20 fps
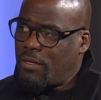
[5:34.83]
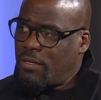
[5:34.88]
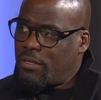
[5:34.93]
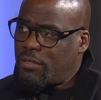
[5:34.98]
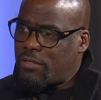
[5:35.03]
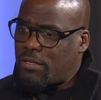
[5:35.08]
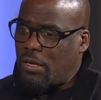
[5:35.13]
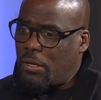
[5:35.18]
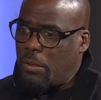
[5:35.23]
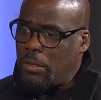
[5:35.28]

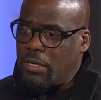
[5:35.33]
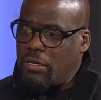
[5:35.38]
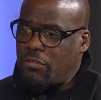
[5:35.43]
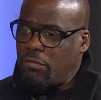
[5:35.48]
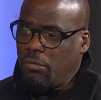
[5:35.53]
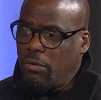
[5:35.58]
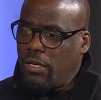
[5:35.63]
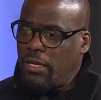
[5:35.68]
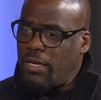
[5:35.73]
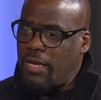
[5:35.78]
So it's
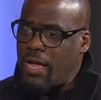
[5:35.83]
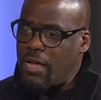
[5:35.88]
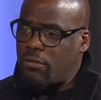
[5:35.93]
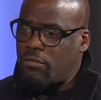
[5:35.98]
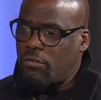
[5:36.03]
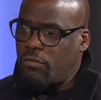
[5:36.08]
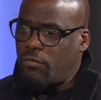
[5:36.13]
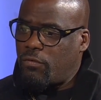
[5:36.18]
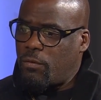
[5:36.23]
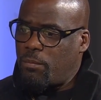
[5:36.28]
really
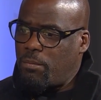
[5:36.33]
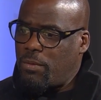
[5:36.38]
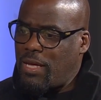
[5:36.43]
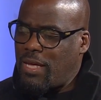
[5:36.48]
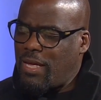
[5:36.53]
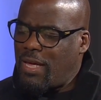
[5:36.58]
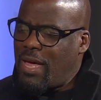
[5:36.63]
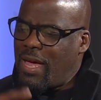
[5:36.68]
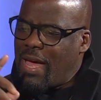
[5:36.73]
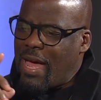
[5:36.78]
natural for
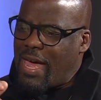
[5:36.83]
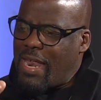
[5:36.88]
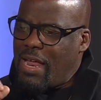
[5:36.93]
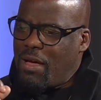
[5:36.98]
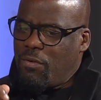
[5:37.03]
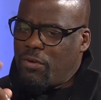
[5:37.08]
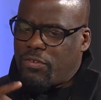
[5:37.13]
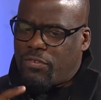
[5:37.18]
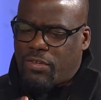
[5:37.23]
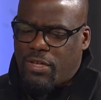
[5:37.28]
me. And I
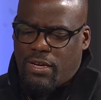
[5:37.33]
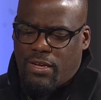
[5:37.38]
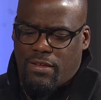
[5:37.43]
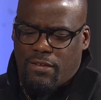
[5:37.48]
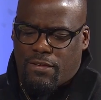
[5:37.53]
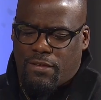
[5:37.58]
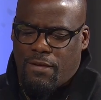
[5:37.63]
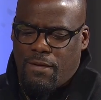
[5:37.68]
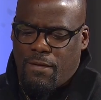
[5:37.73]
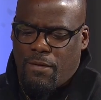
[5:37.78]
want to say
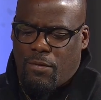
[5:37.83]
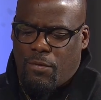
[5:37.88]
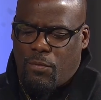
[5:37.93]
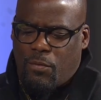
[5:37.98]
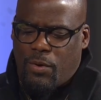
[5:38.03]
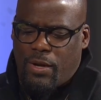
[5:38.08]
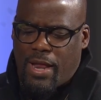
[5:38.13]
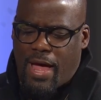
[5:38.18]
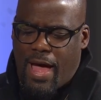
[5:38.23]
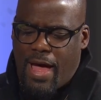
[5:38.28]
this,
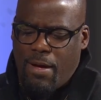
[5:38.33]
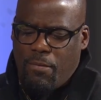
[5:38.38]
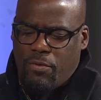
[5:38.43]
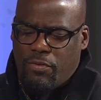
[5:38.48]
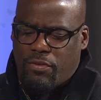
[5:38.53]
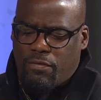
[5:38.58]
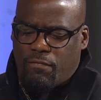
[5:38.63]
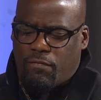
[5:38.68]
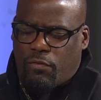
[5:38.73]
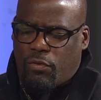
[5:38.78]
when I
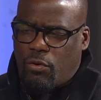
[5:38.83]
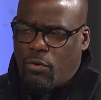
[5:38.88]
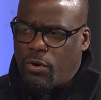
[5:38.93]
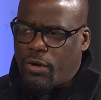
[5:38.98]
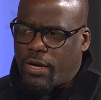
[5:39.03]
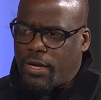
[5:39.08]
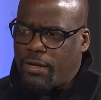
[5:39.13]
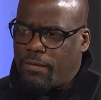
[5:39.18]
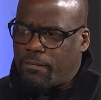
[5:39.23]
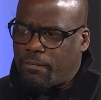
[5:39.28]
was in
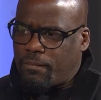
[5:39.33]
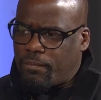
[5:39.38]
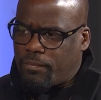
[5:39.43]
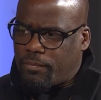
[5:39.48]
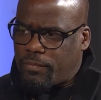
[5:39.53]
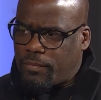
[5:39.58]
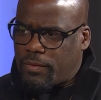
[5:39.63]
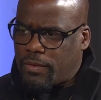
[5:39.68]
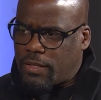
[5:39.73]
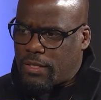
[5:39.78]
Florida
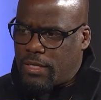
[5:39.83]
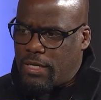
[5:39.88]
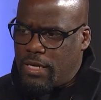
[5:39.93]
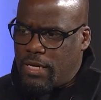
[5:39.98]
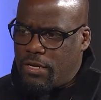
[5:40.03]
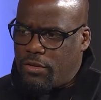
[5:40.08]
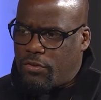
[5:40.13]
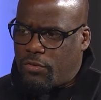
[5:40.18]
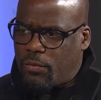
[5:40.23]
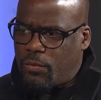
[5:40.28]

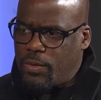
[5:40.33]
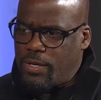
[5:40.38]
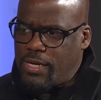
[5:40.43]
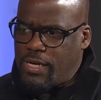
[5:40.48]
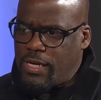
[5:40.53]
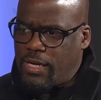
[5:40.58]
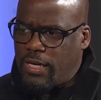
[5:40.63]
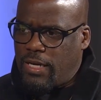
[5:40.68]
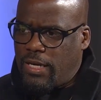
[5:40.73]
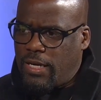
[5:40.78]
in
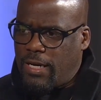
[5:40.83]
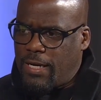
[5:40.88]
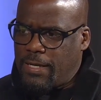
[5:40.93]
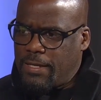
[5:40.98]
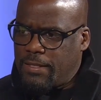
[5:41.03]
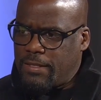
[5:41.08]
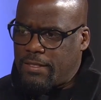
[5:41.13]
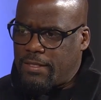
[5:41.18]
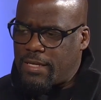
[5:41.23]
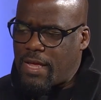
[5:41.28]

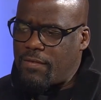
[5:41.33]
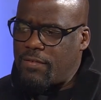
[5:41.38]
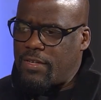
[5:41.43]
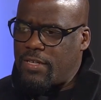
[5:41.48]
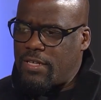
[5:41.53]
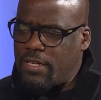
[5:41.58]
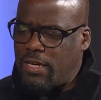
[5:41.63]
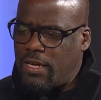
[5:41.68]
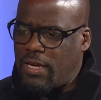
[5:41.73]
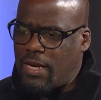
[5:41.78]

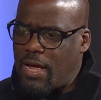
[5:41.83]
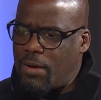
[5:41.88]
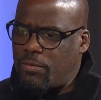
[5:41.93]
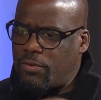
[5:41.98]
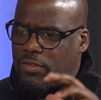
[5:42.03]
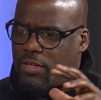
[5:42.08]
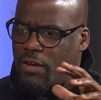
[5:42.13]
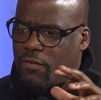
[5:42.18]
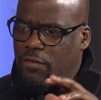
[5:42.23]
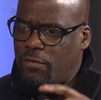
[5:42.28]
2017, I
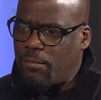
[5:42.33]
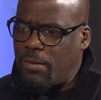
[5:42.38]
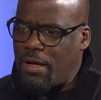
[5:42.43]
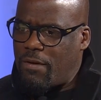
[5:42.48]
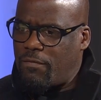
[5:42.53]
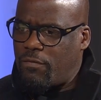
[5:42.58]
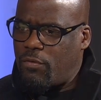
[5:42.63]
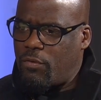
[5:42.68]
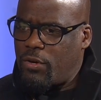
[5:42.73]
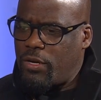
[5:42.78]
was there for
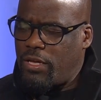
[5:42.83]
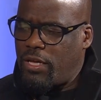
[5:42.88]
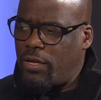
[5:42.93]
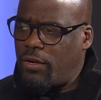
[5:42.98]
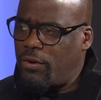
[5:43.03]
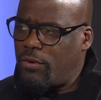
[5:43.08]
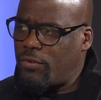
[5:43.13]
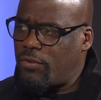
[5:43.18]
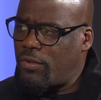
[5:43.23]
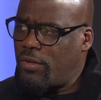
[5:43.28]
about 4
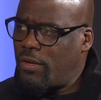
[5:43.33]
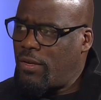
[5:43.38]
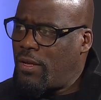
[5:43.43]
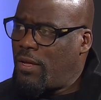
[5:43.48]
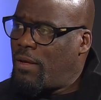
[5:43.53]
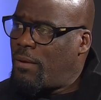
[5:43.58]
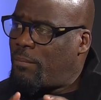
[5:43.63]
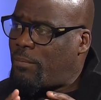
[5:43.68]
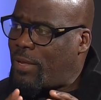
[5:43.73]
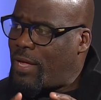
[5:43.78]
years,
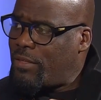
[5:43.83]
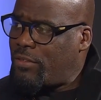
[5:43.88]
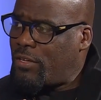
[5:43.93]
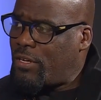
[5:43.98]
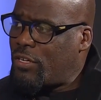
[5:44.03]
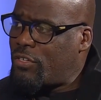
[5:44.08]
planting a